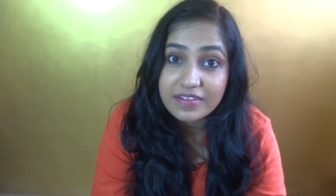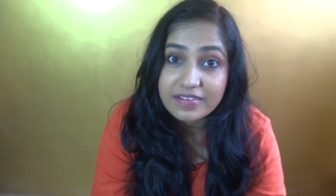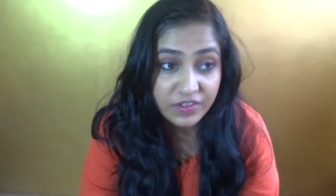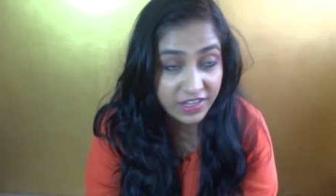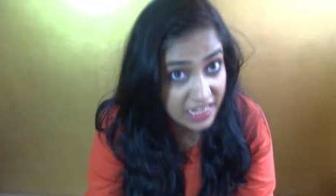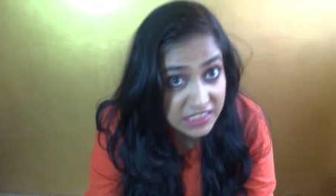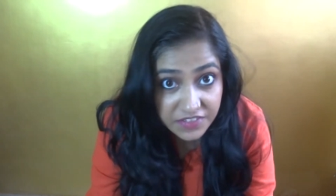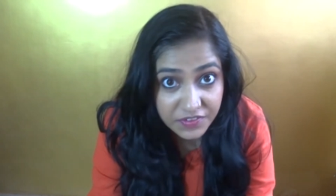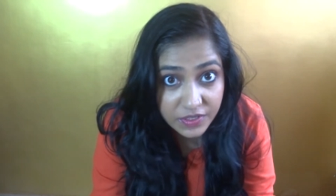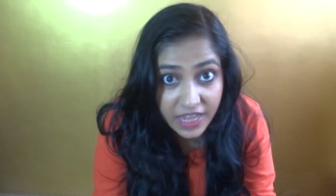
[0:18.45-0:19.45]
For the rest
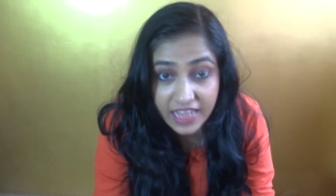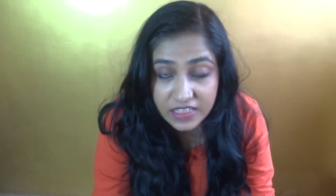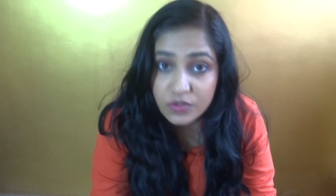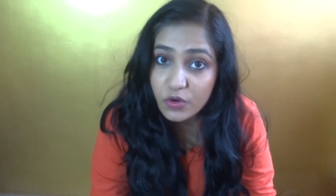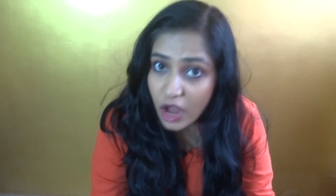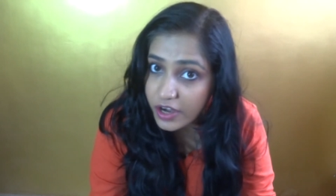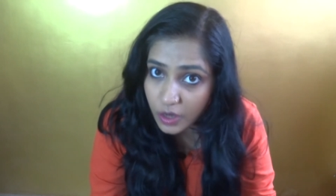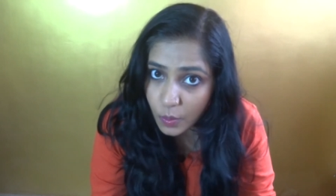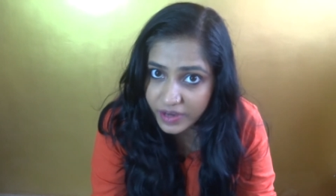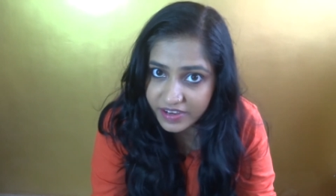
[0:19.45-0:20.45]
of you guys who do not
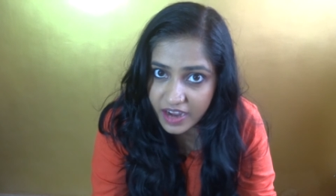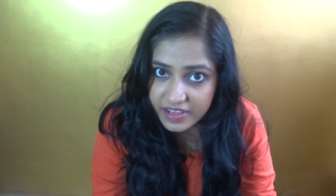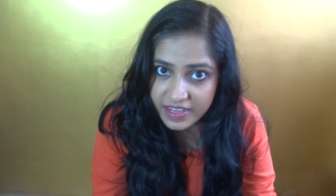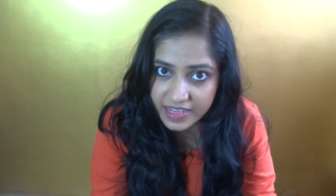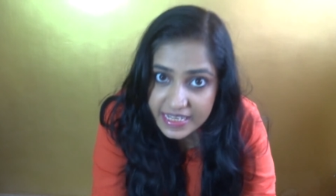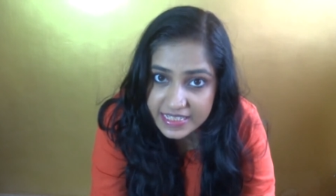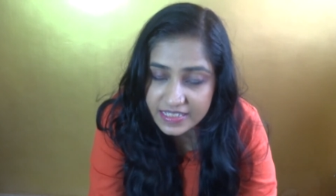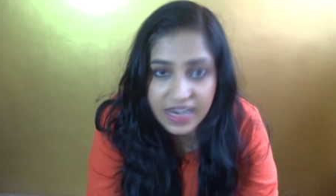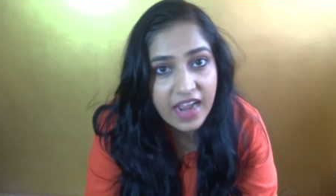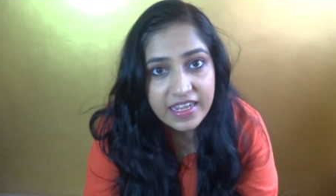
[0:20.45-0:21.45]
know what Rakhi
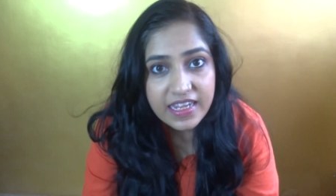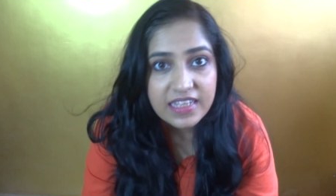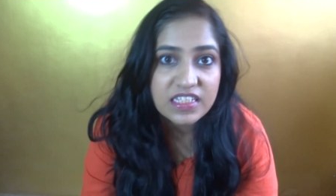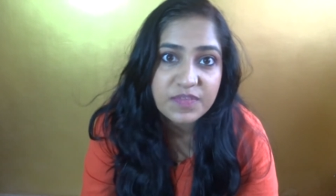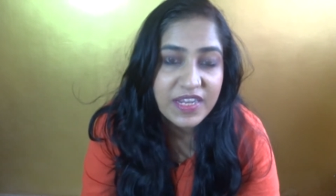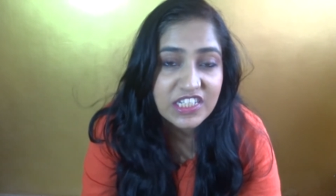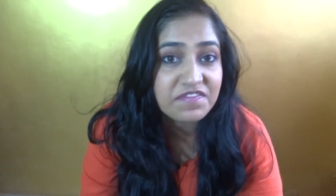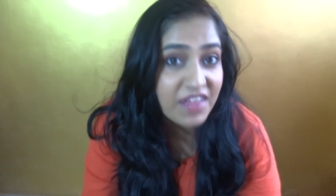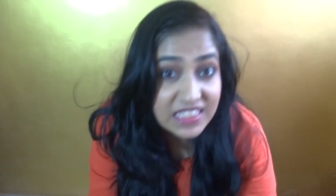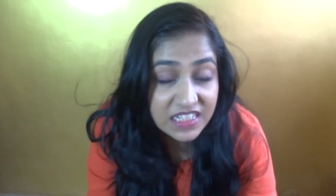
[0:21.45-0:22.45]
is a special
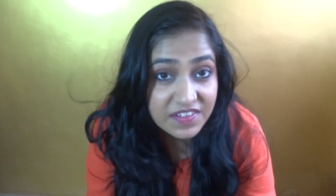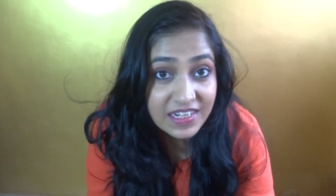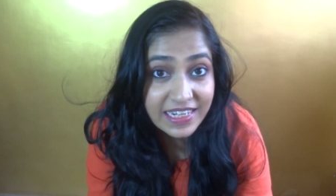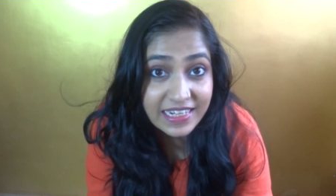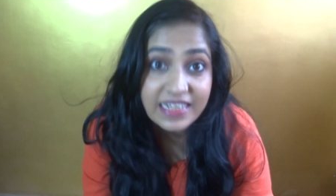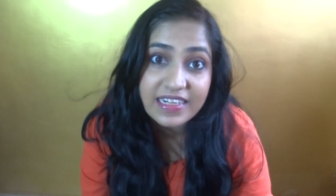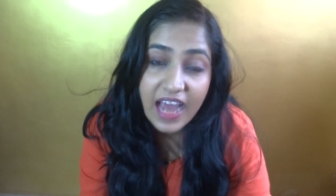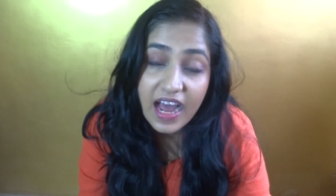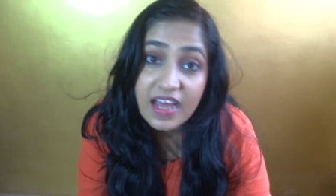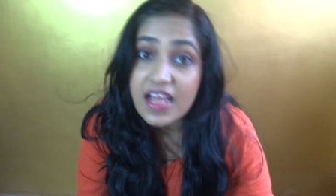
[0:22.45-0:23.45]
festival in
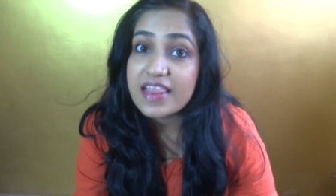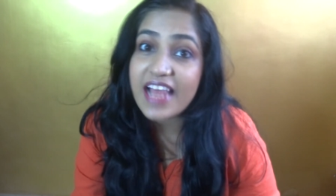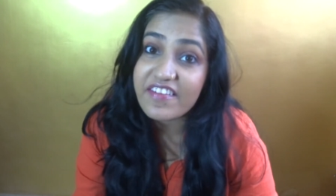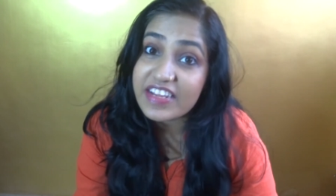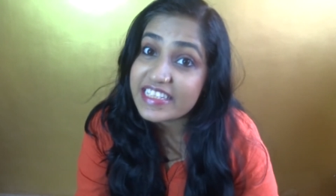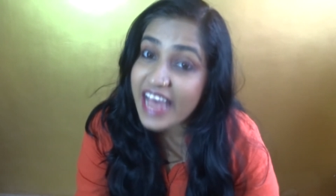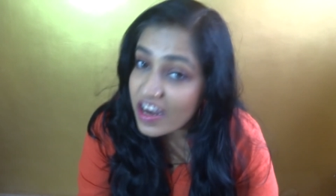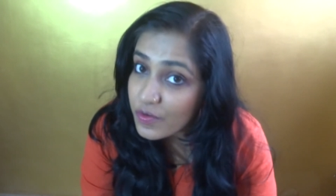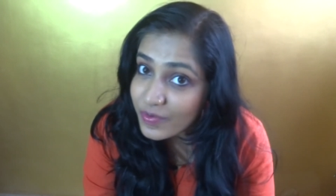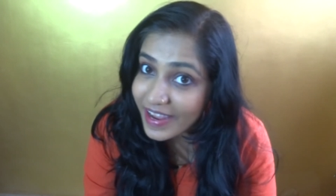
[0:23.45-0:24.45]
India that we
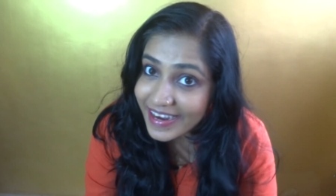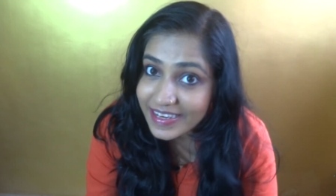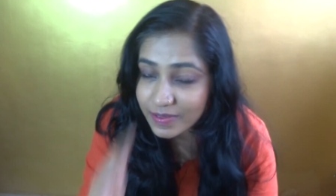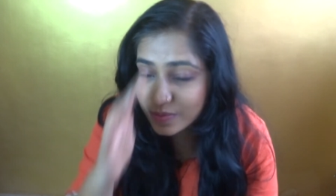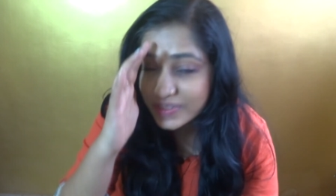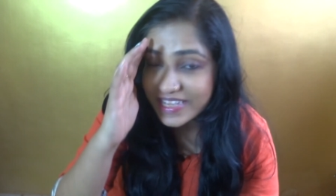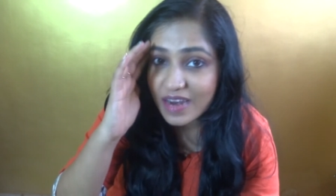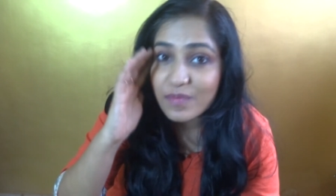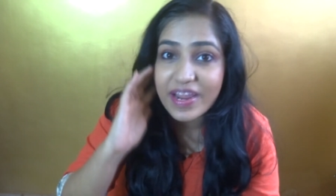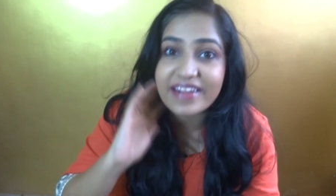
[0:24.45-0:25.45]
celebrate to
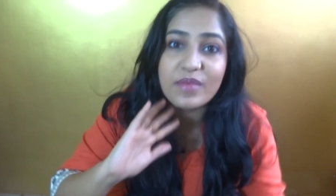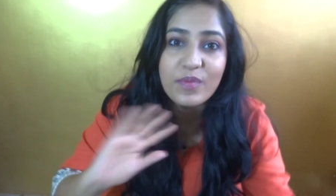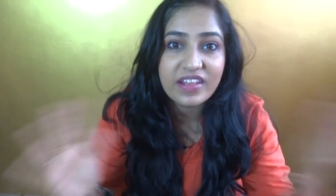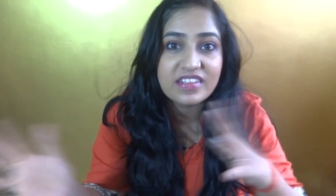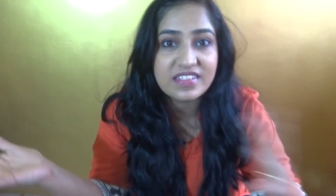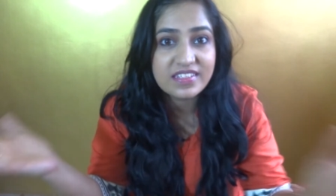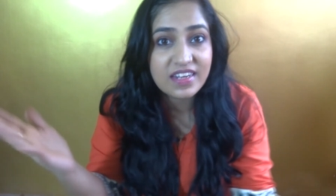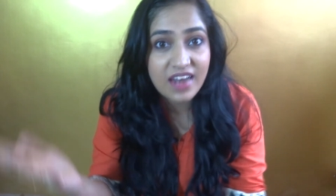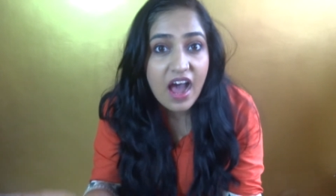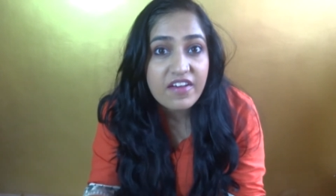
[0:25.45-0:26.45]
celebrate the
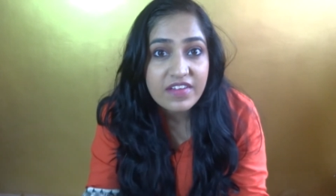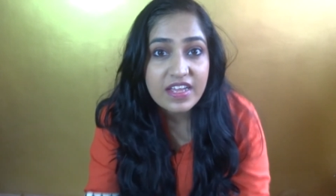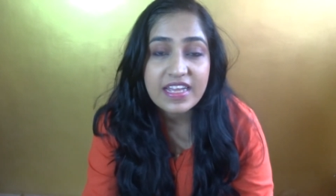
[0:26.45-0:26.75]
brother-sister love.